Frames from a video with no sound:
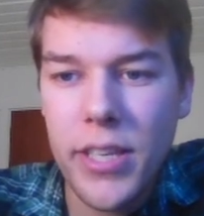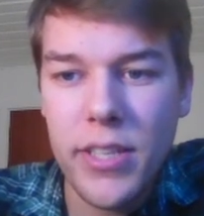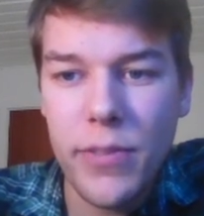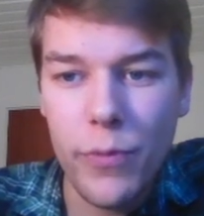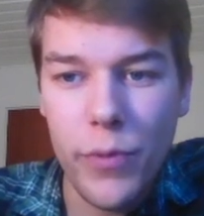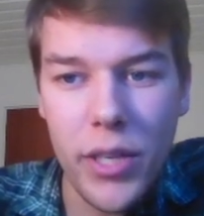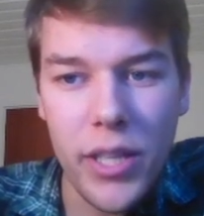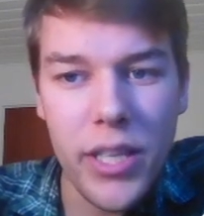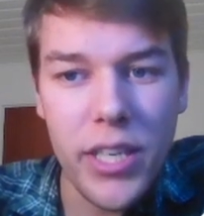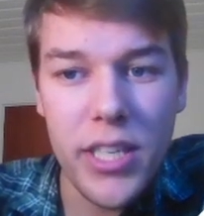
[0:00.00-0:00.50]

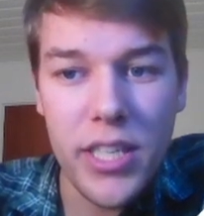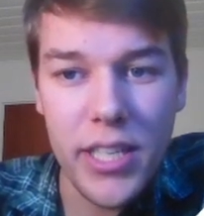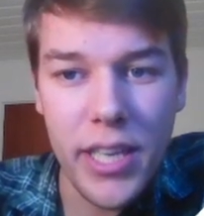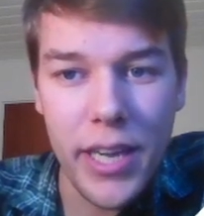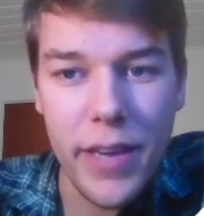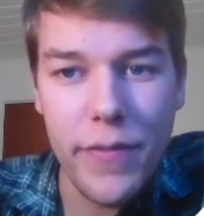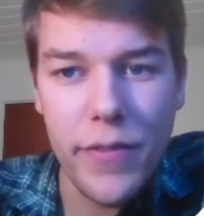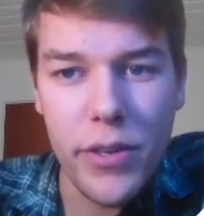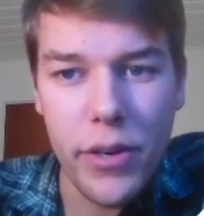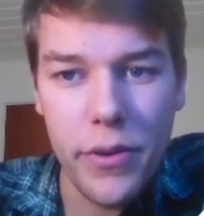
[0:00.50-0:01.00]
is really
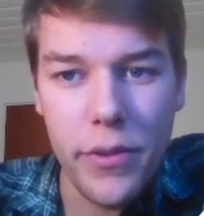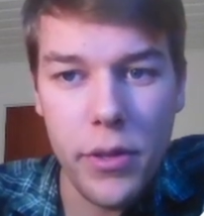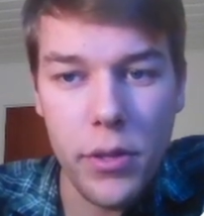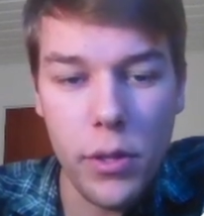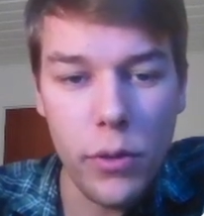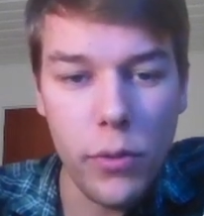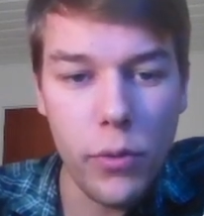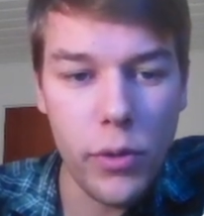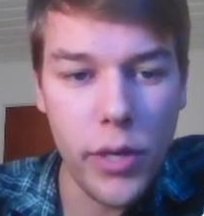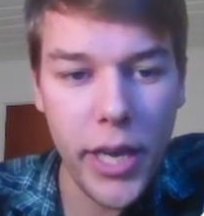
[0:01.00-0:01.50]
saved are the
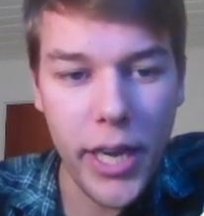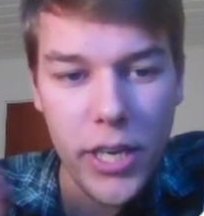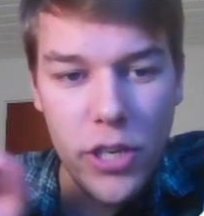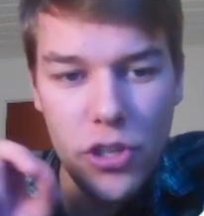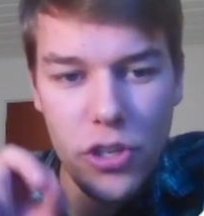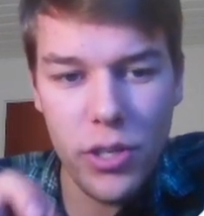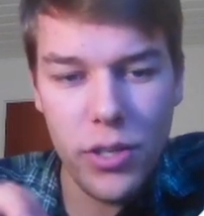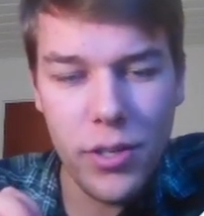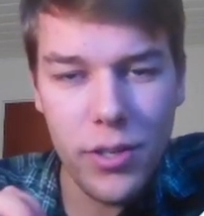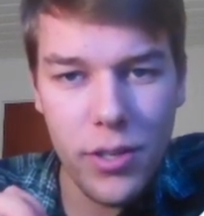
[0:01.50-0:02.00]

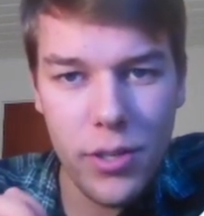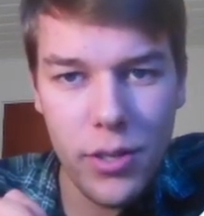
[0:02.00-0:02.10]
location